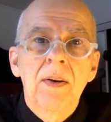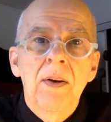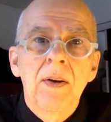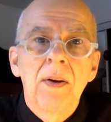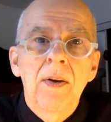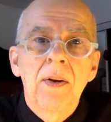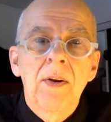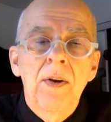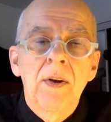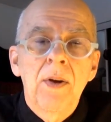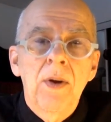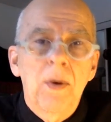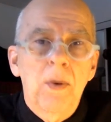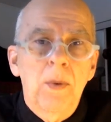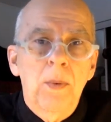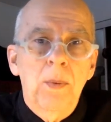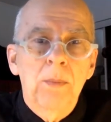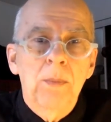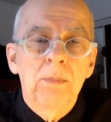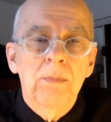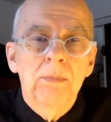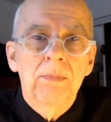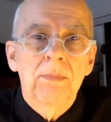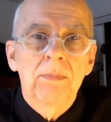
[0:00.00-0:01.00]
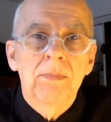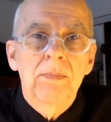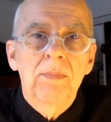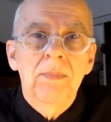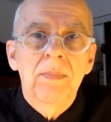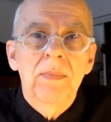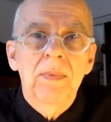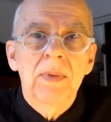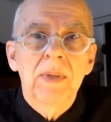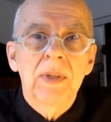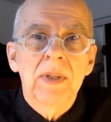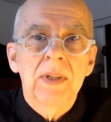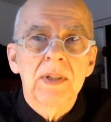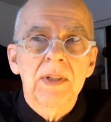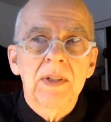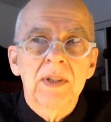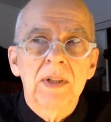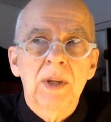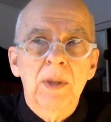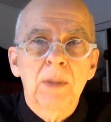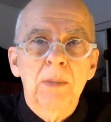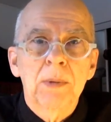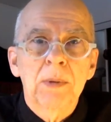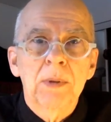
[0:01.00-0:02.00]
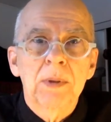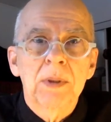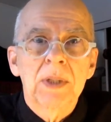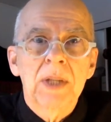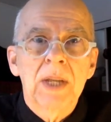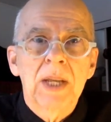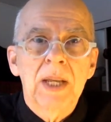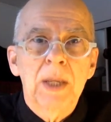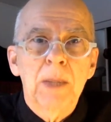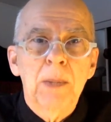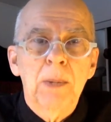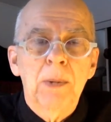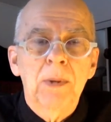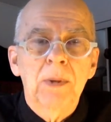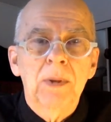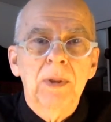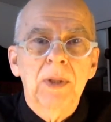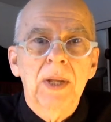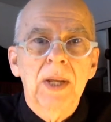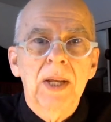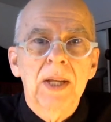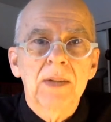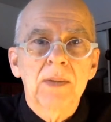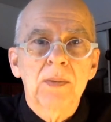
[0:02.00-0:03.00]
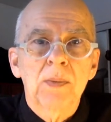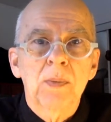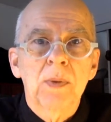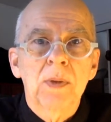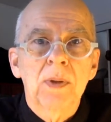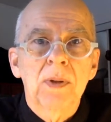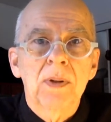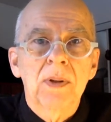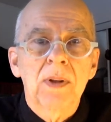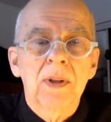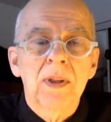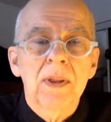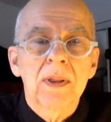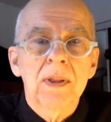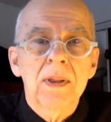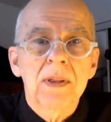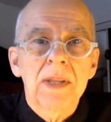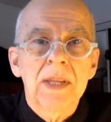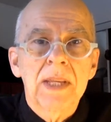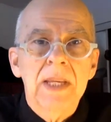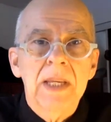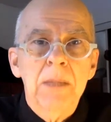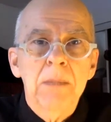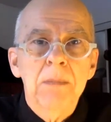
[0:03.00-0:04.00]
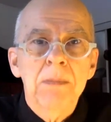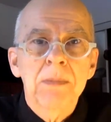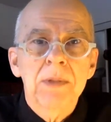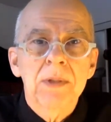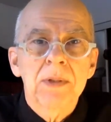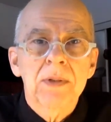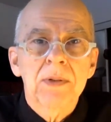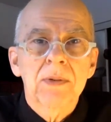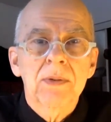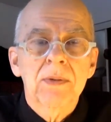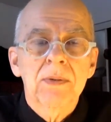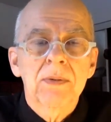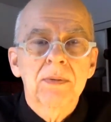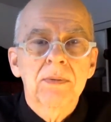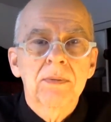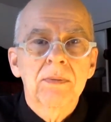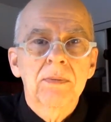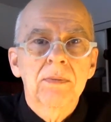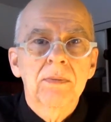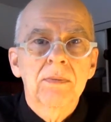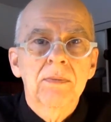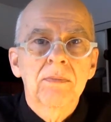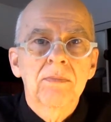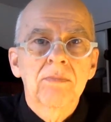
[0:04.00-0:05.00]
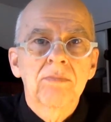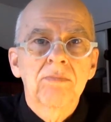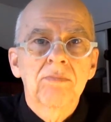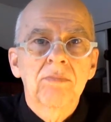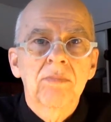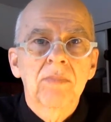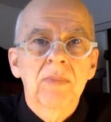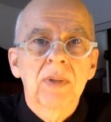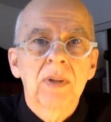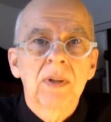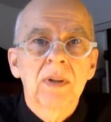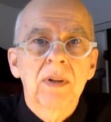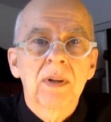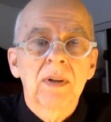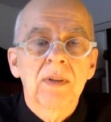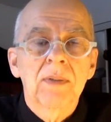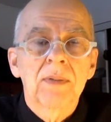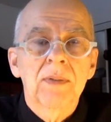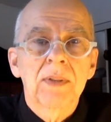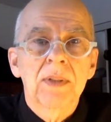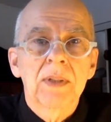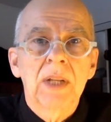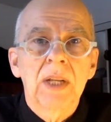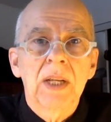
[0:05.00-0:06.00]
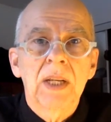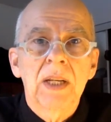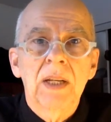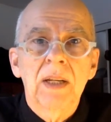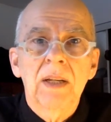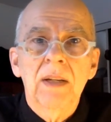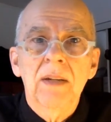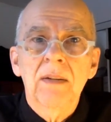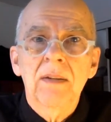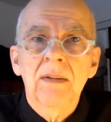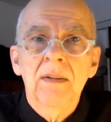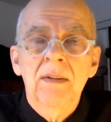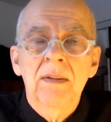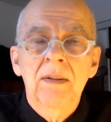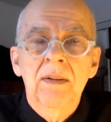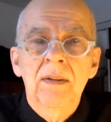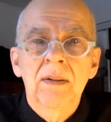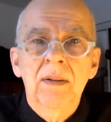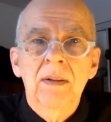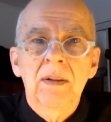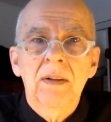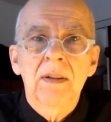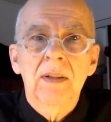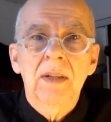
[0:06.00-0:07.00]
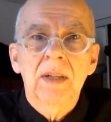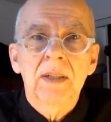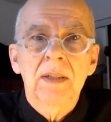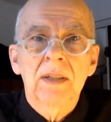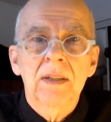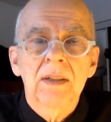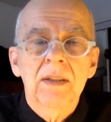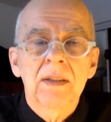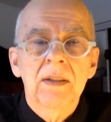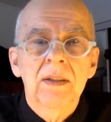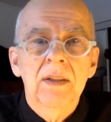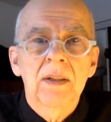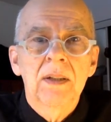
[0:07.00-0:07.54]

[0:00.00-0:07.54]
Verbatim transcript: No, it has not been tabled as one of the themes of the data collected,